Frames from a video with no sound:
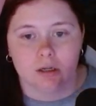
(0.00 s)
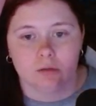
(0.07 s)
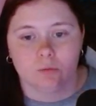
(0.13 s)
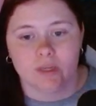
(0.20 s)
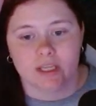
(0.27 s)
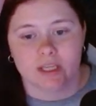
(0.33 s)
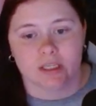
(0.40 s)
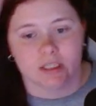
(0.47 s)

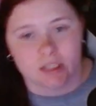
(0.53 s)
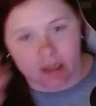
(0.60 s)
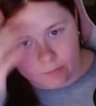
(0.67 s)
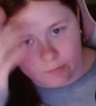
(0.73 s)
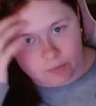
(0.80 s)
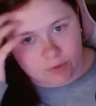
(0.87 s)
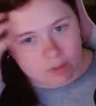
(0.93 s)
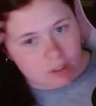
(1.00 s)
We ended
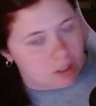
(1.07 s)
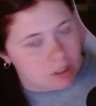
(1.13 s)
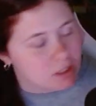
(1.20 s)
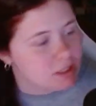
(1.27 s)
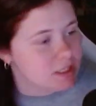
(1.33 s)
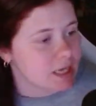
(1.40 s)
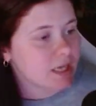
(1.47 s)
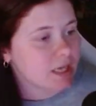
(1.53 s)
up
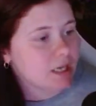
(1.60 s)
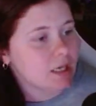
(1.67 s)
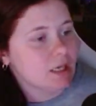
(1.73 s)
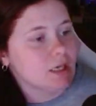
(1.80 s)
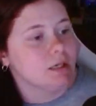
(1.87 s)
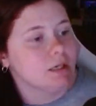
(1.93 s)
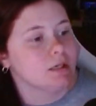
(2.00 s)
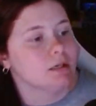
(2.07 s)

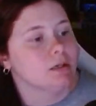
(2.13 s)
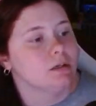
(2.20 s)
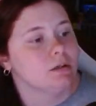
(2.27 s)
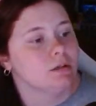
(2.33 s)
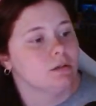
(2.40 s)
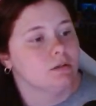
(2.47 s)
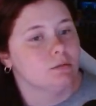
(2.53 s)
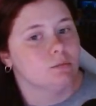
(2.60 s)
taking
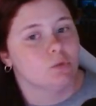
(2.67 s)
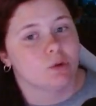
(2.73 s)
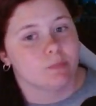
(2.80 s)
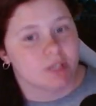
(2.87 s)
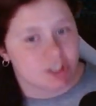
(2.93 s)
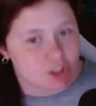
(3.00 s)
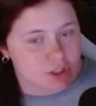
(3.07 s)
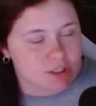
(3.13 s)
more
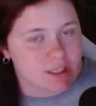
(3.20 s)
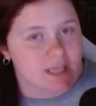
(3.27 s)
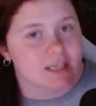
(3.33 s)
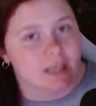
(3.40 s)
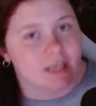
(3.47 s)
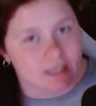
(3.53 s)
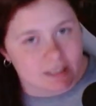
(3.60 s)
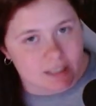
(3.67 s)
pictures at
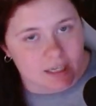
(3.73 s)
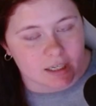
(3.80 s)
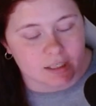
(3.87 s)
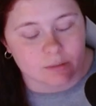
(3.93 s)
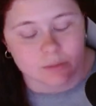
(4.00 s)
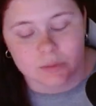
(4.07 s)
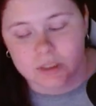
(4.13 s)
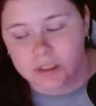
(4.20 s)

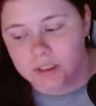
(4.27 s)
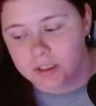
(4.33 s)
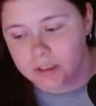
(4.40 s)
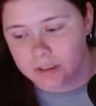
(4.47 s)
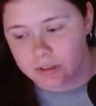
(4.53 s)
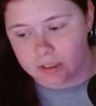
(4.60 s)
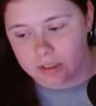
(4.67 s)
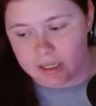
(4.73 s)
nighttime,
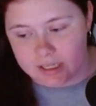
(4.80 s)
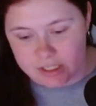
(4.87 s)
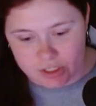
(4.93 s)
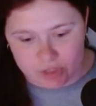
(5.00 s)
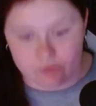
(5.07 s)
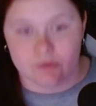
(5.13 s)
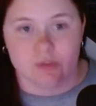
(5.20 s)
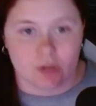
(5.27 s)
as
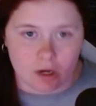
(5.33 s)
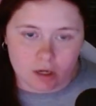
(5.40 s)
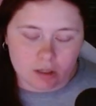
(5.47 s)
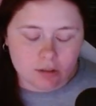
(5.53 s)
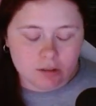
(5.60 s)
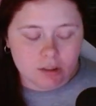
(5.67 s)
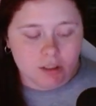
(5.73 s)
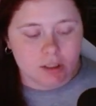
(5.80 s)
you saw.
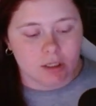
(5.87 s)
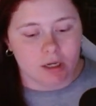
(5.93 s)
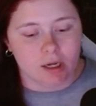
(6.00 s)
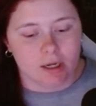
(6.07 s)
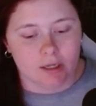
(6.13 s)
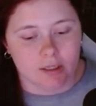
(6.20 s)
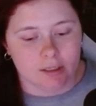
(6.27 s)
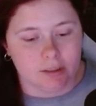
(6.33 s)

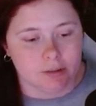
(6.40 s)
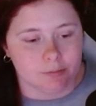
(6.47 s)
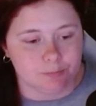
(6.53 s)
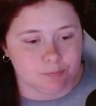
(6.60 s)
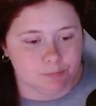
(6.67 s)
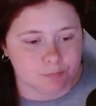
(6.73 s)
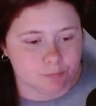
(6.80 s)
And